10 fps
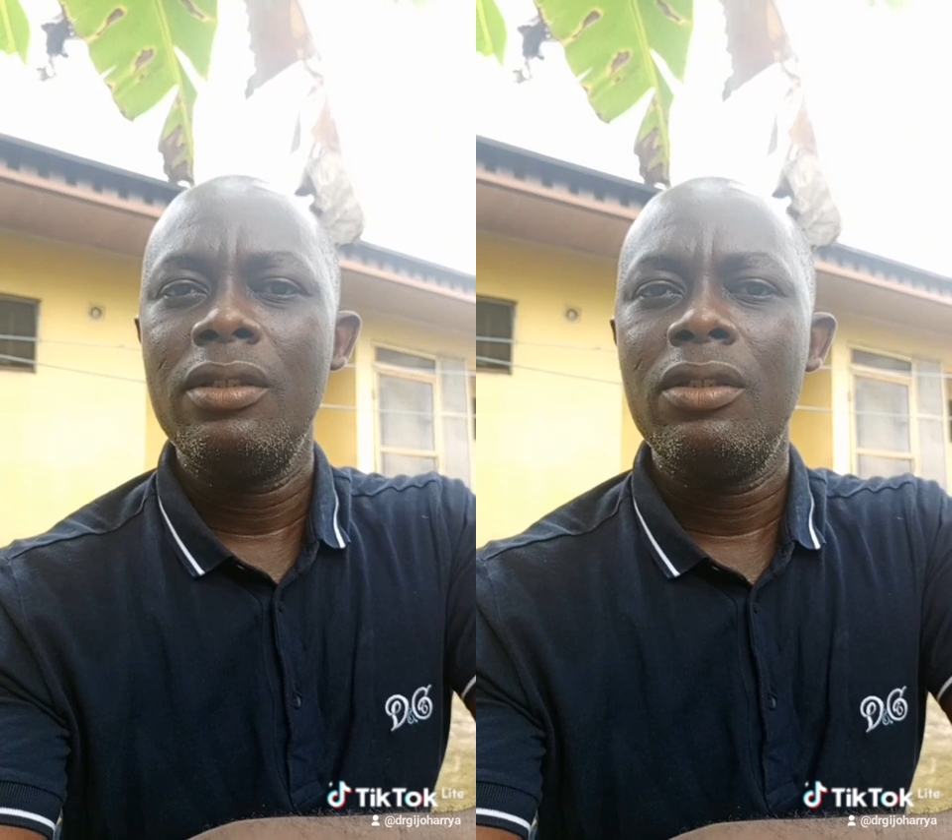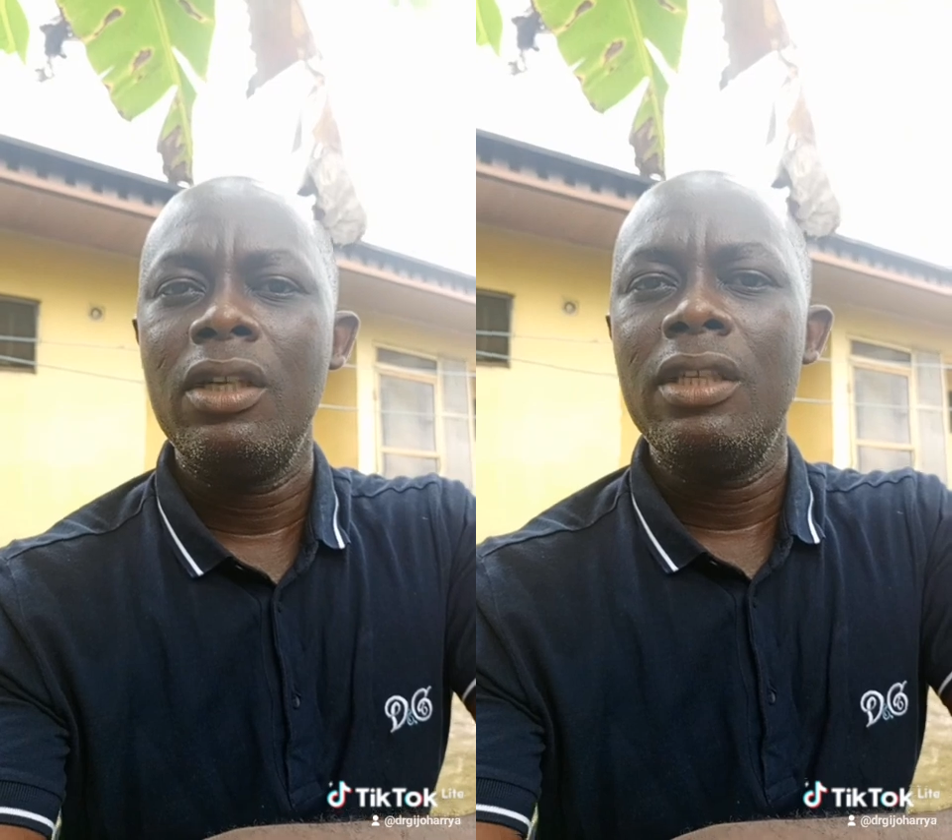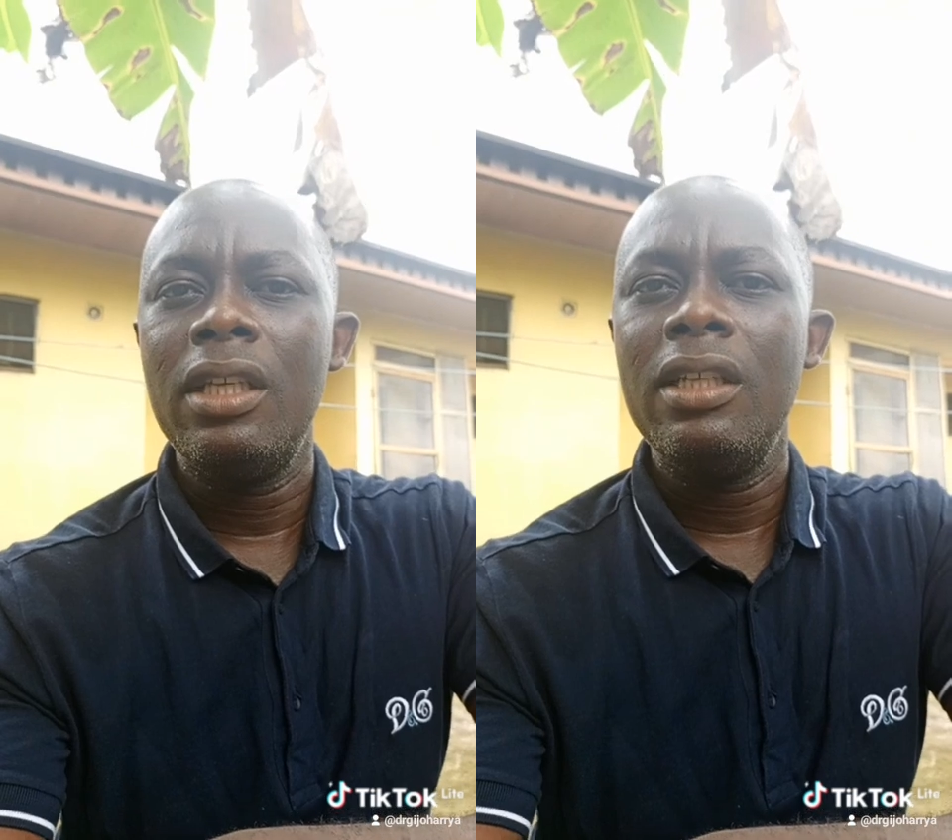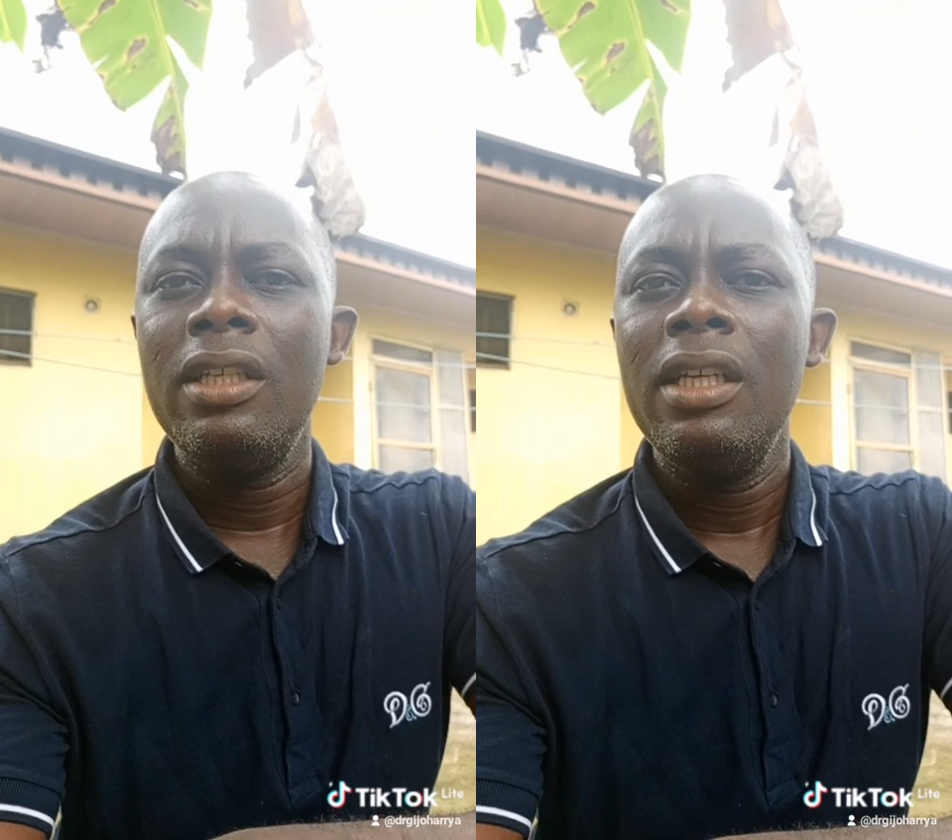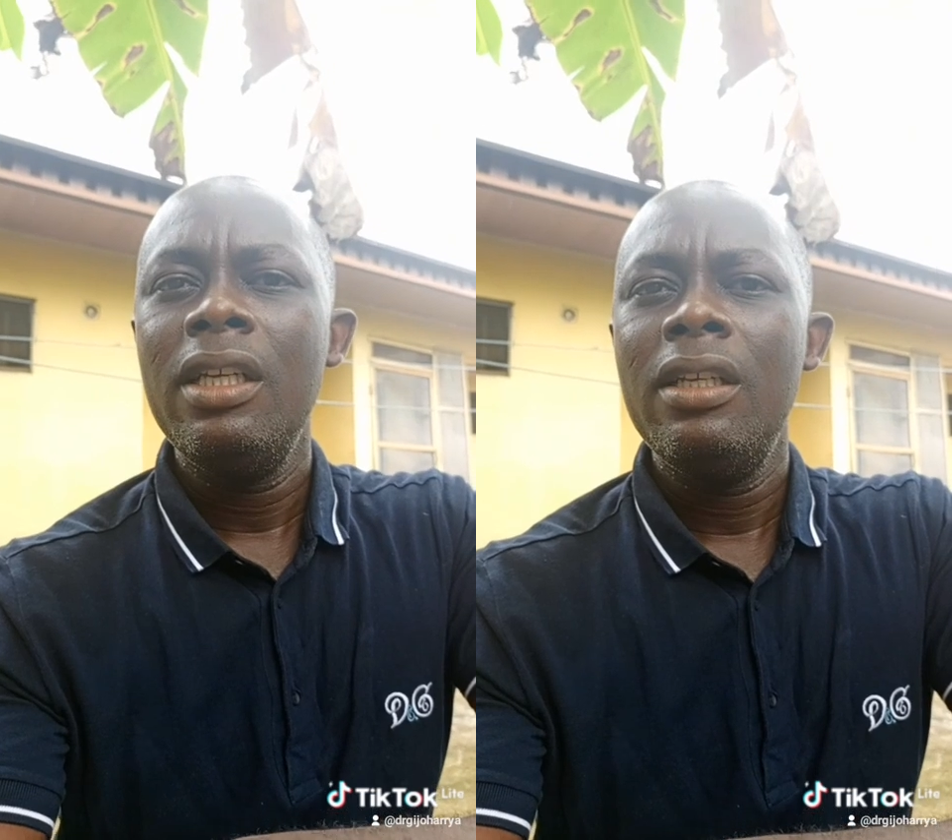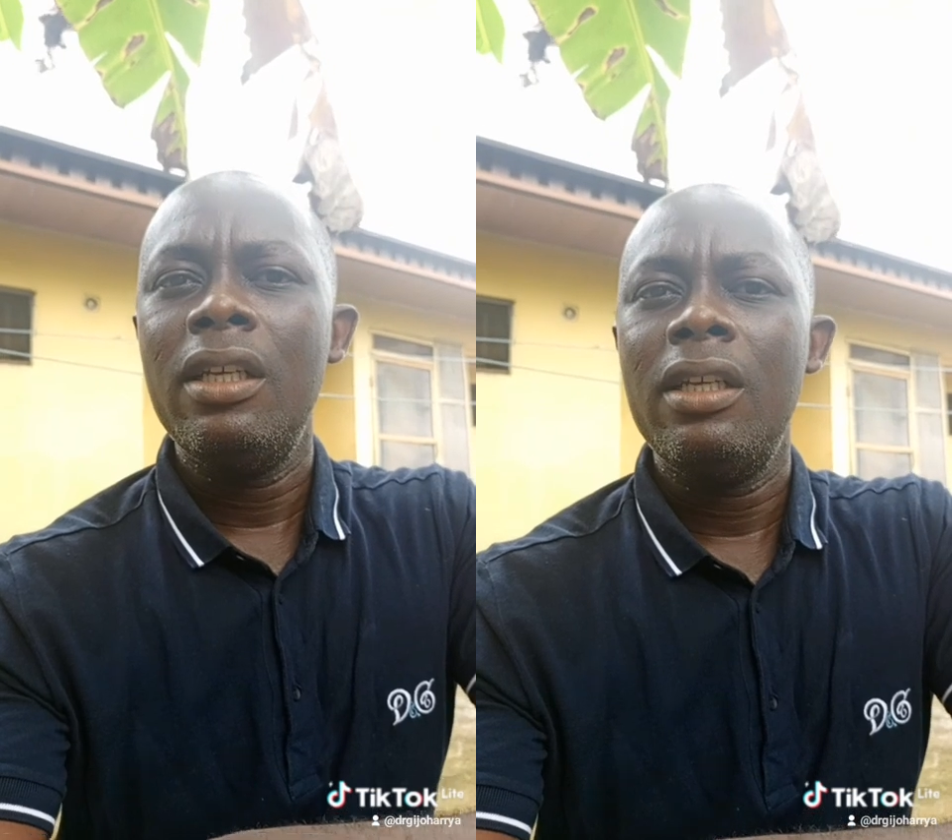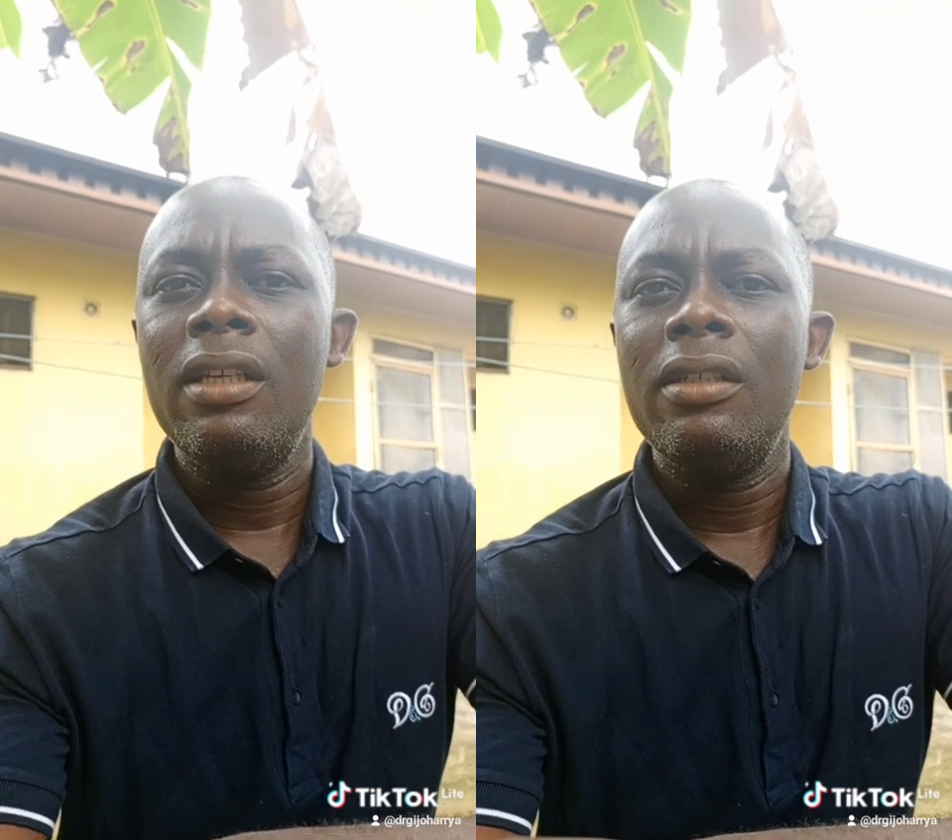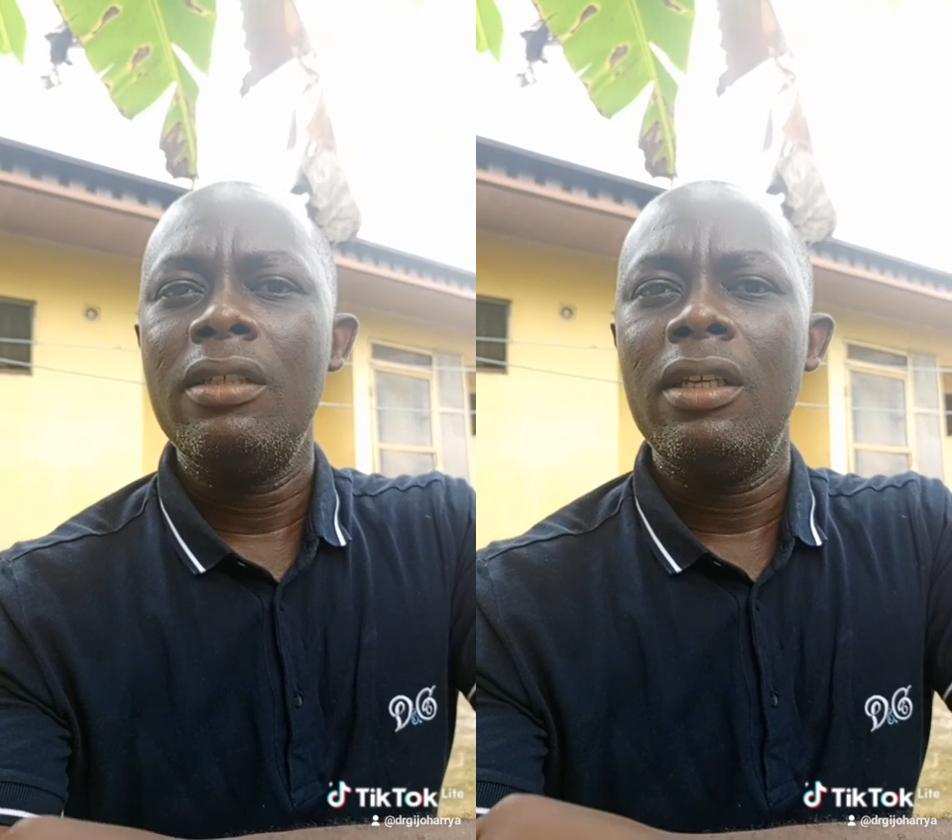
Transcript: Sorry, the